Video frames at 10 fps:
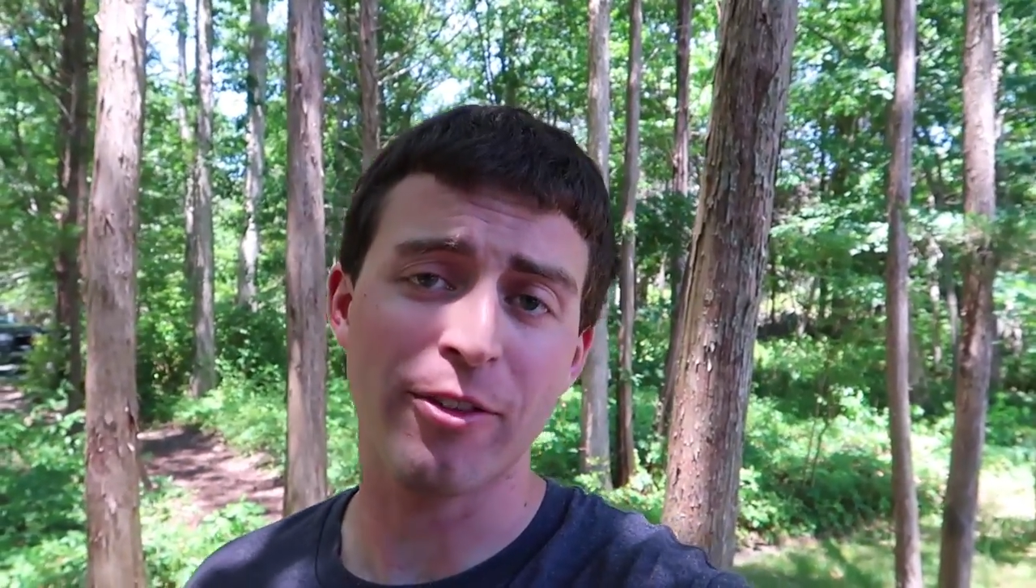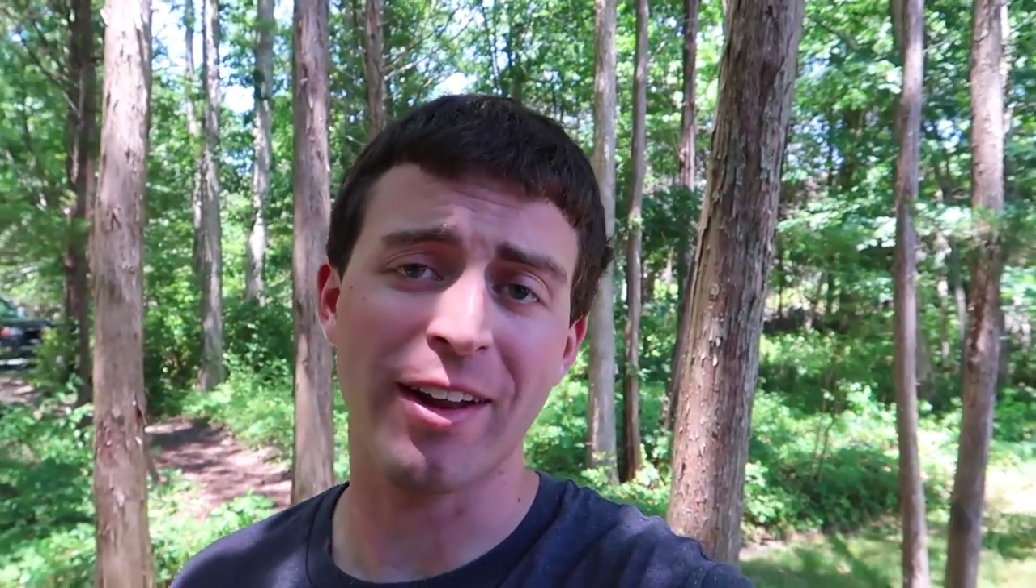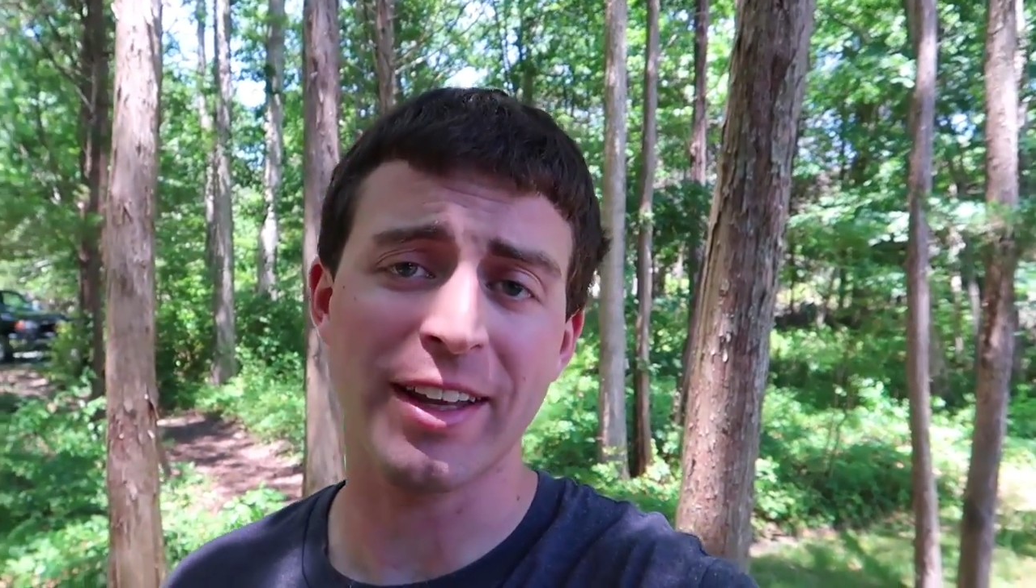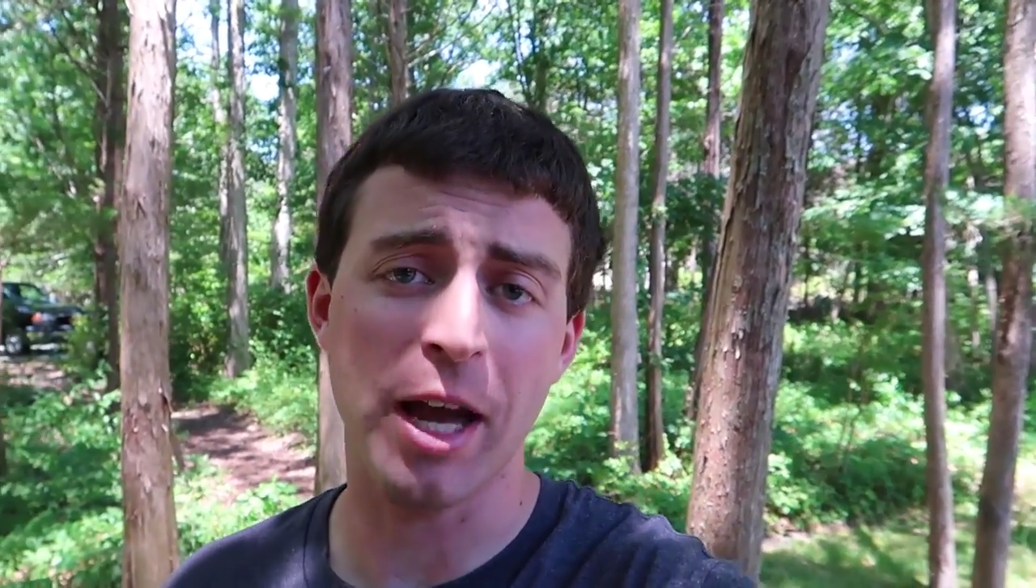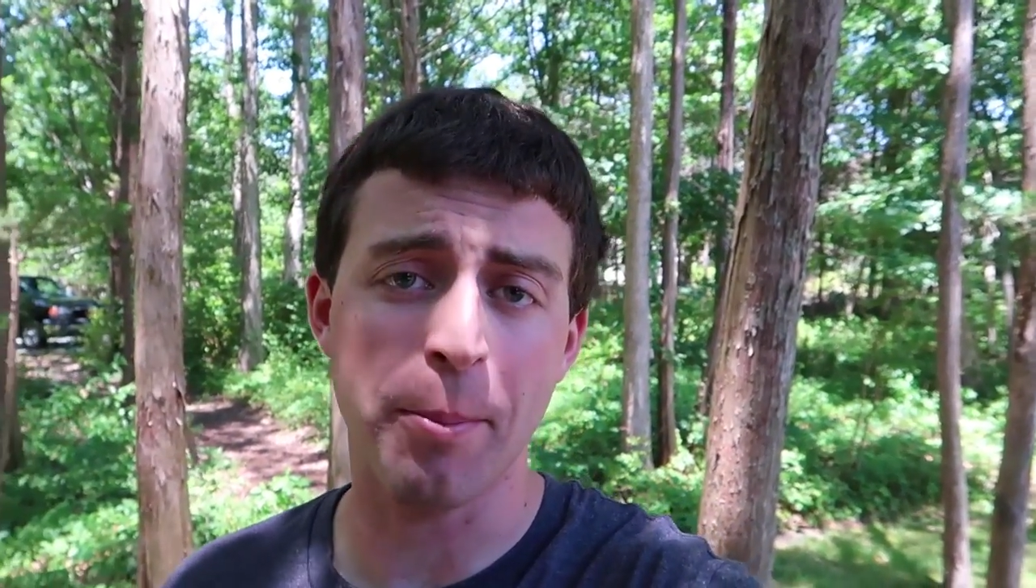
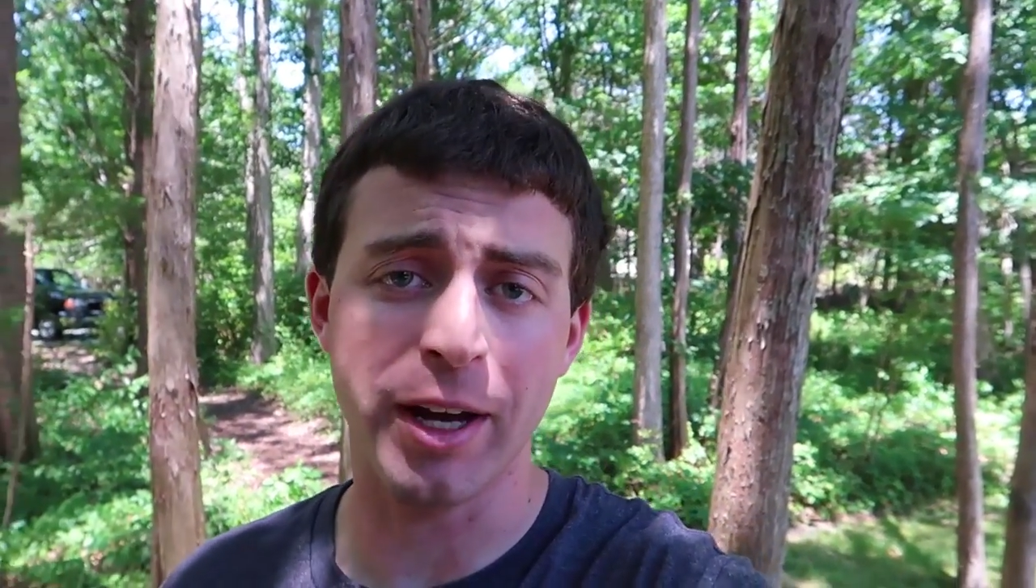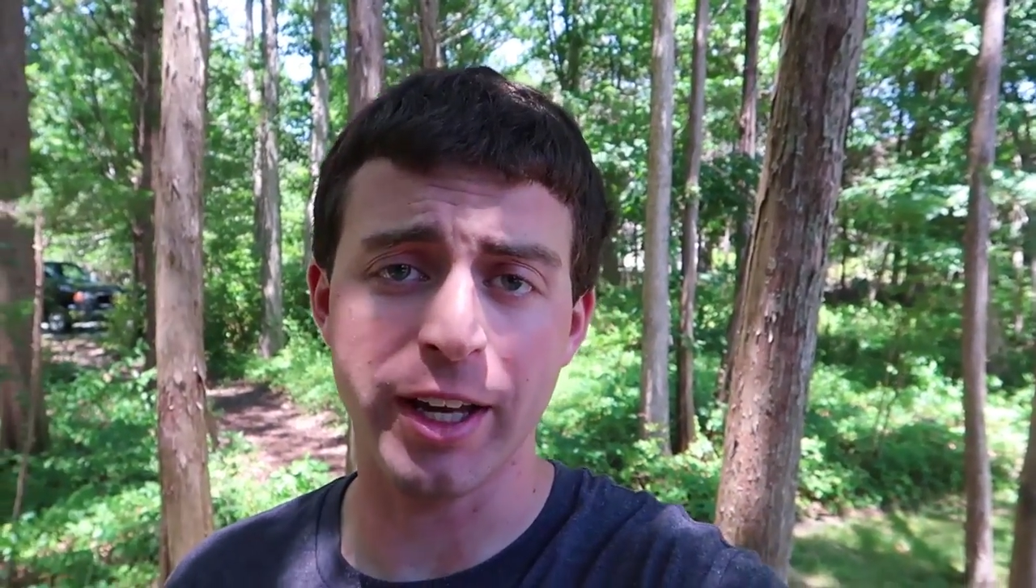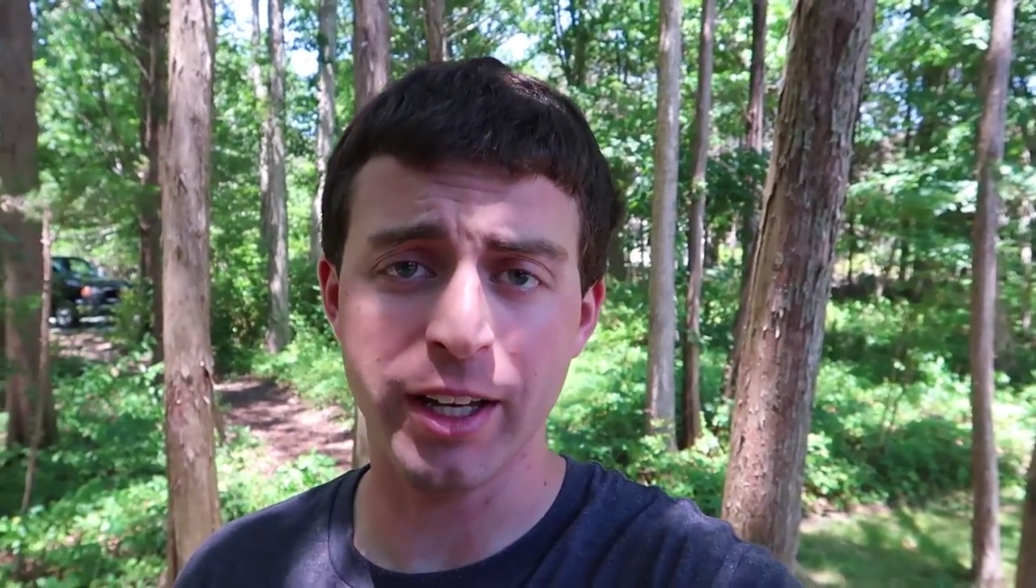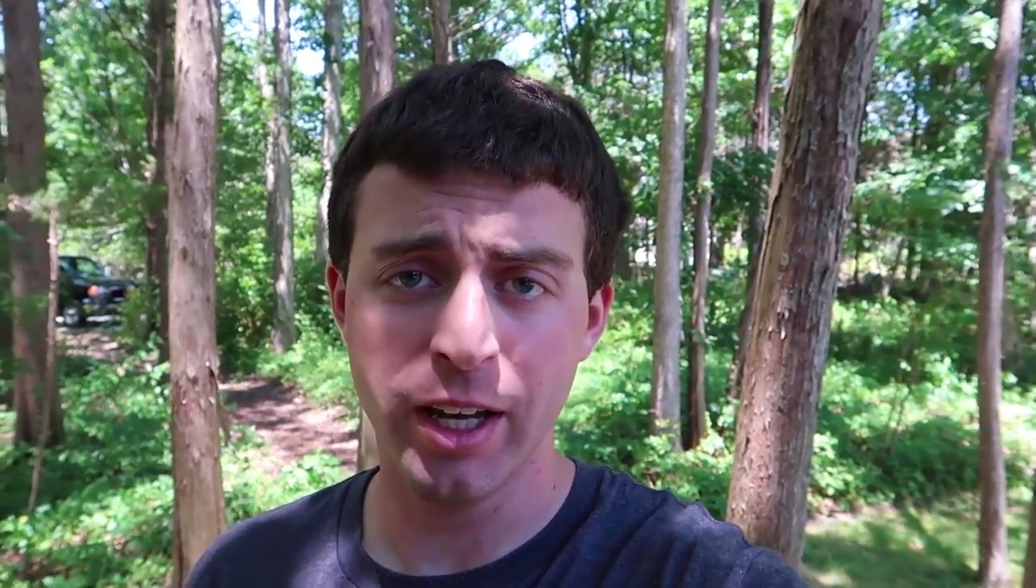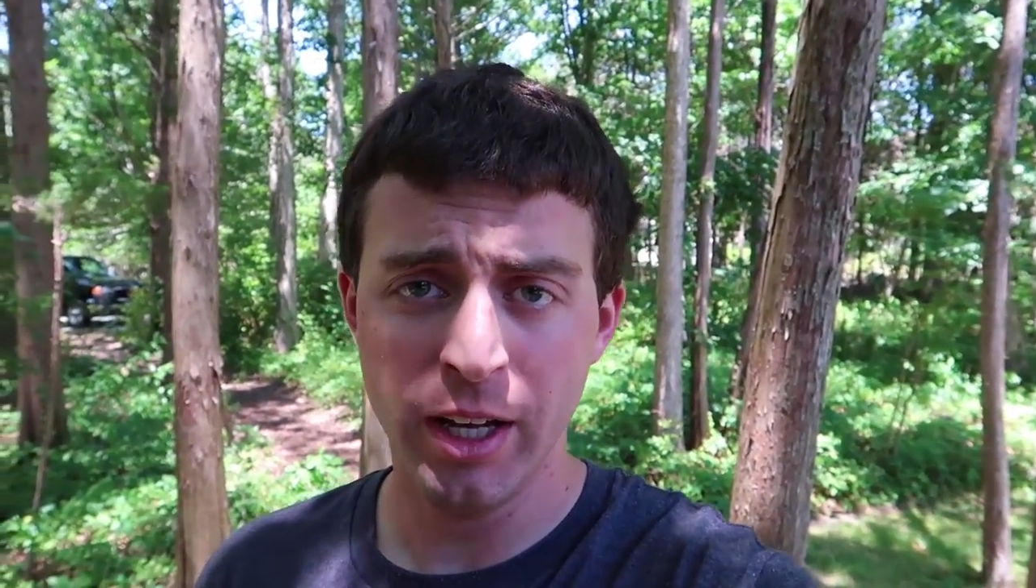Finally got
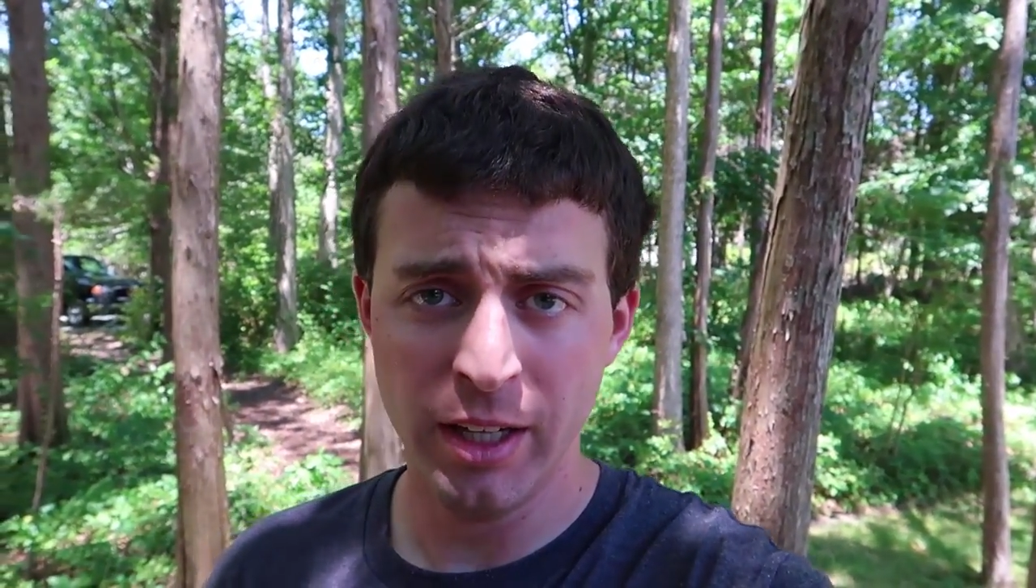my